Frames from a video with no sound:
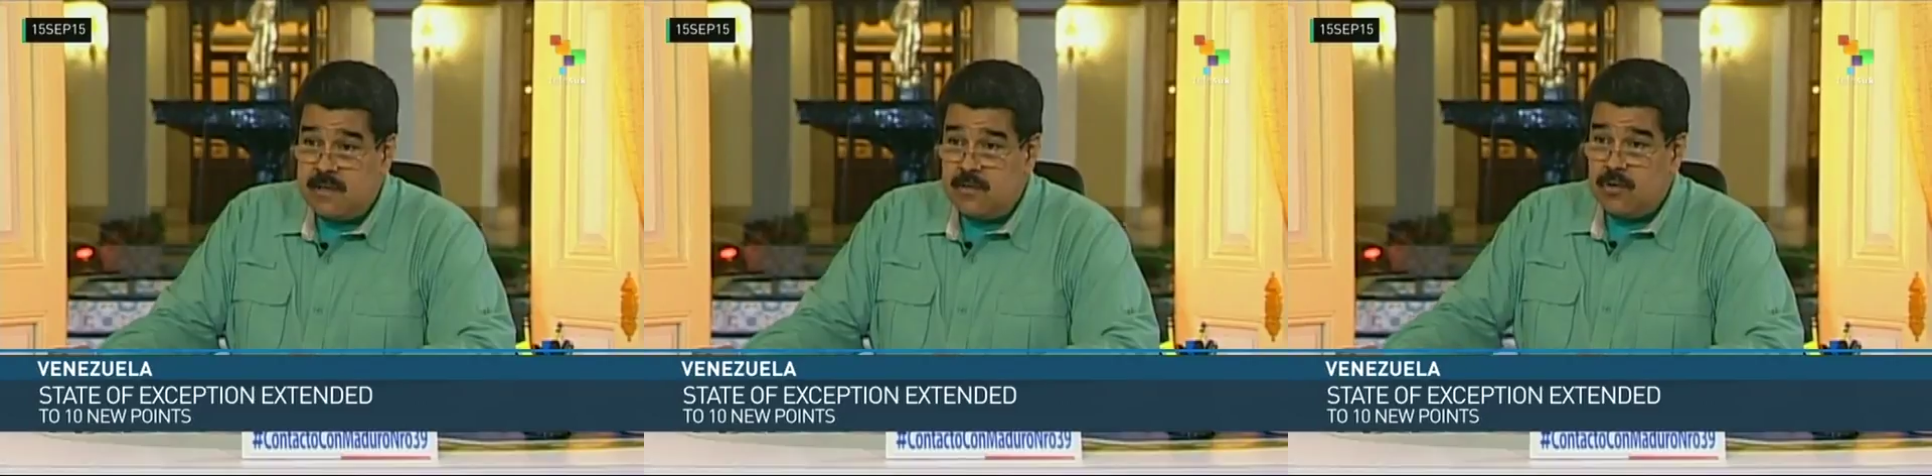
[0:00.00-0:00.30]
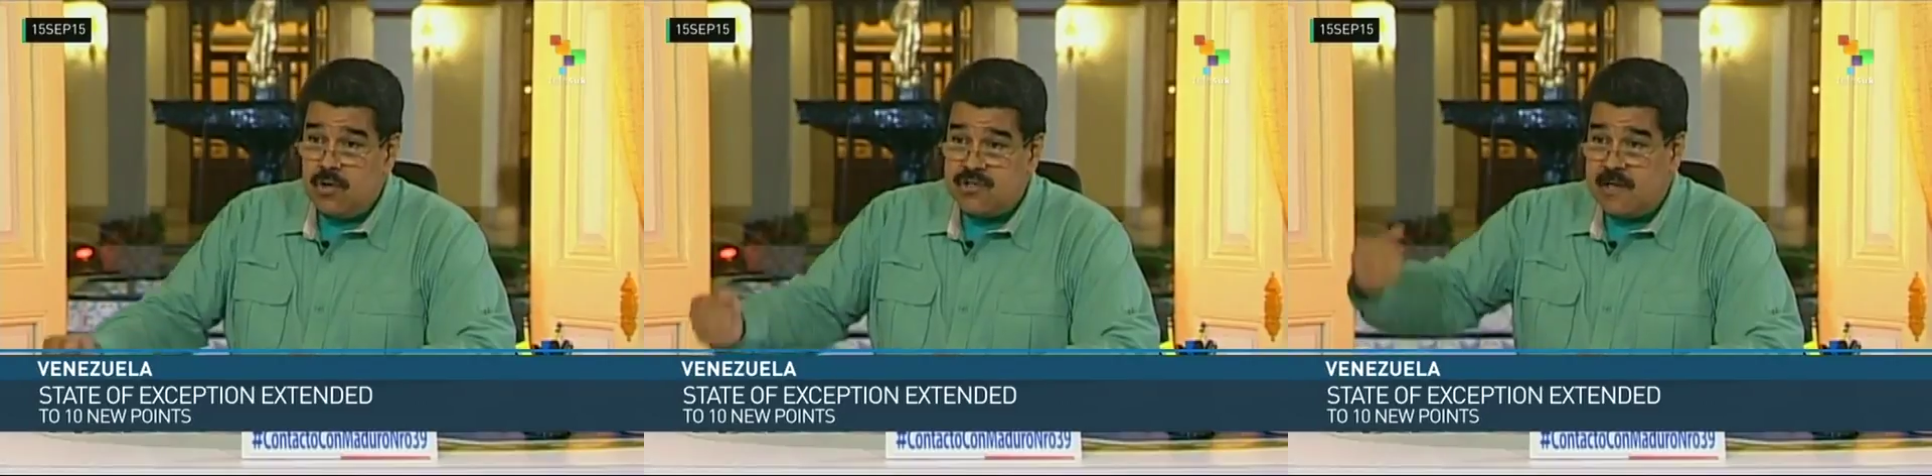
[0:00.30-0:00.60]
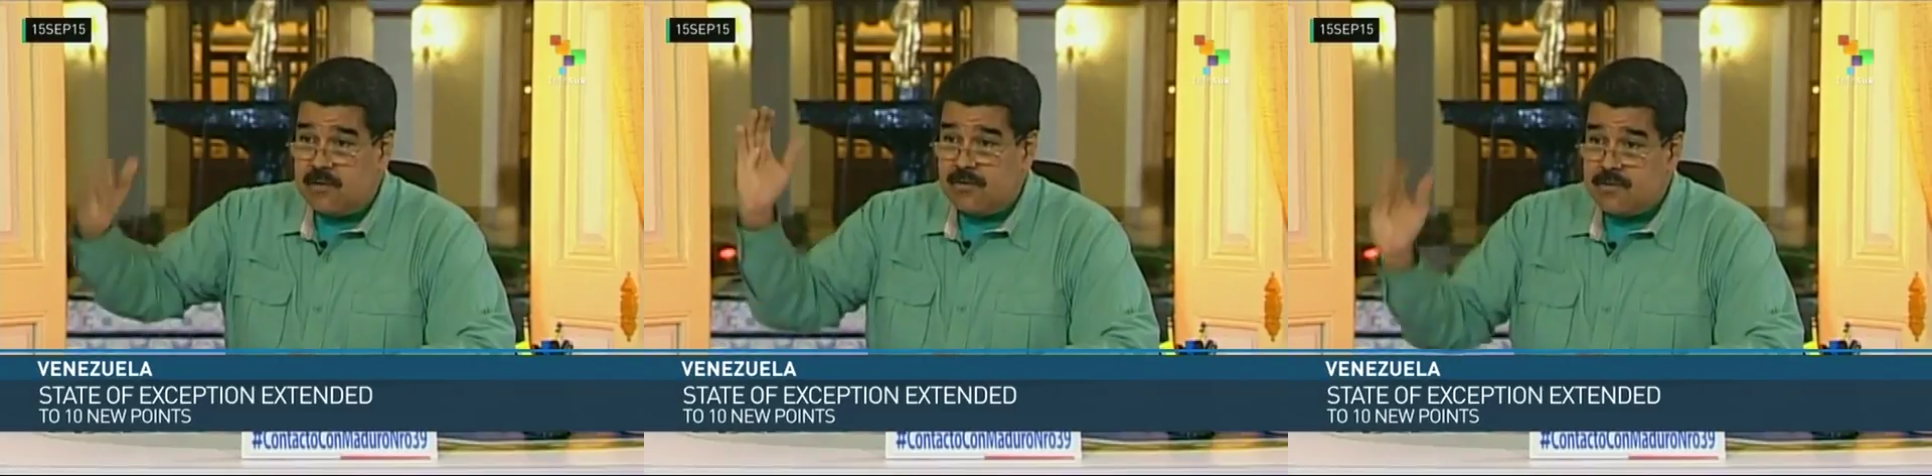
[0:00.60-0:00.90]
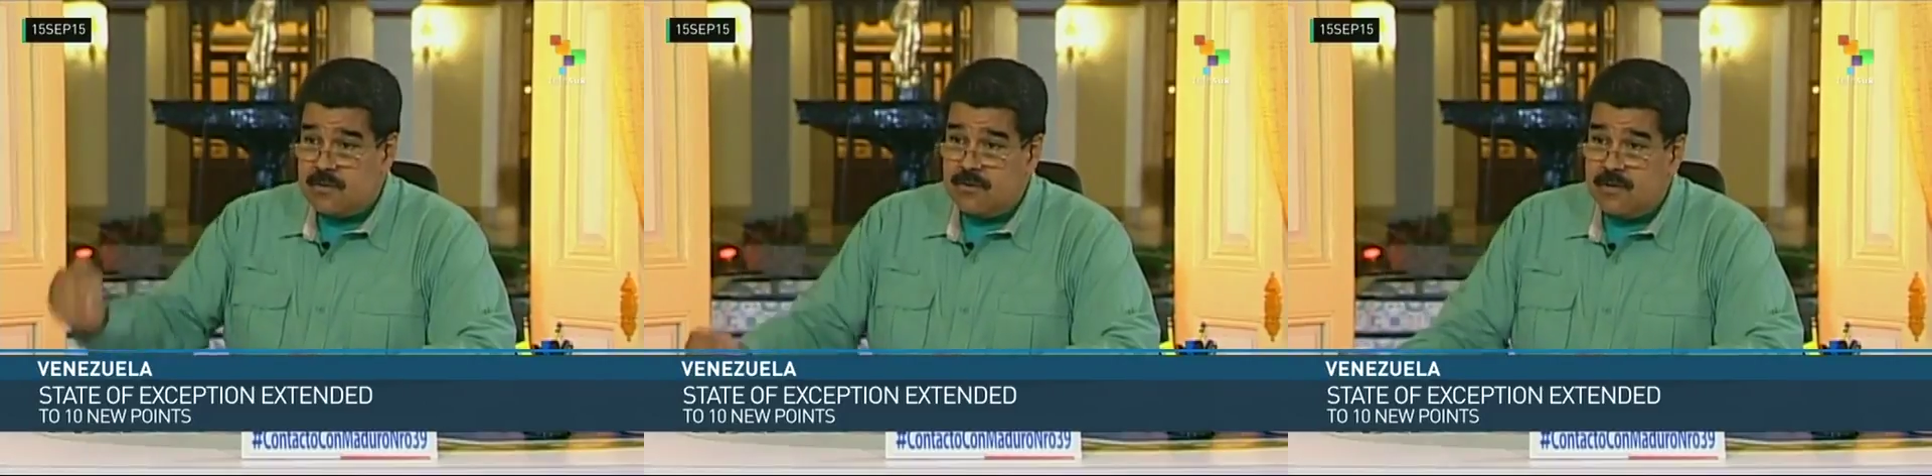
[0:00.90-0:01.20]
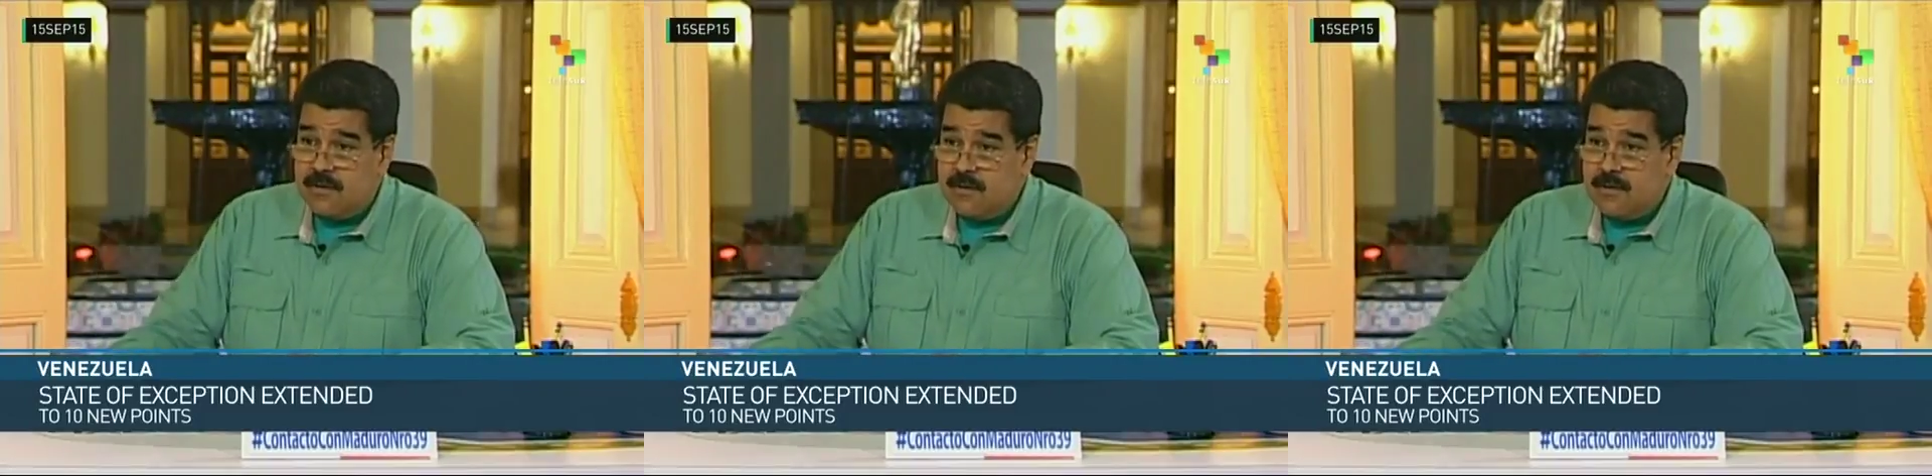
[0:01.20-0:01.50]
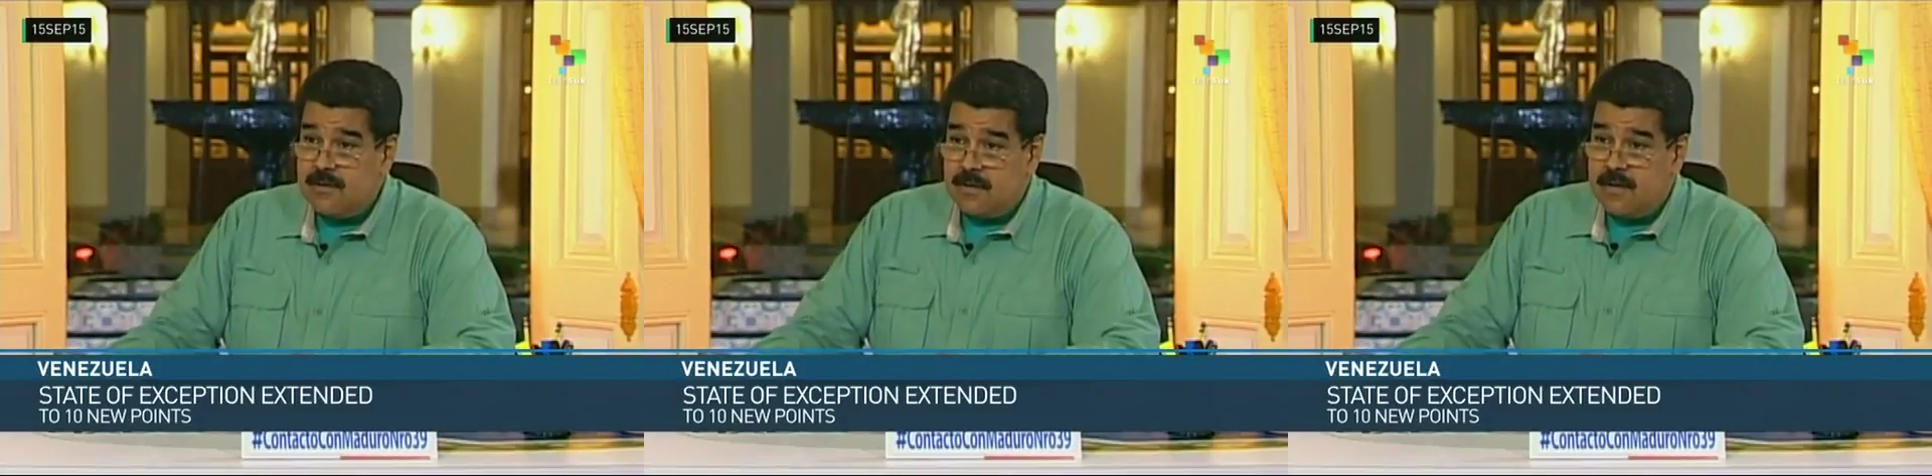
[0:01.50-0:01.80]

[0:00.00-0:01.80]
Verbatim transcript: cross-border crimes,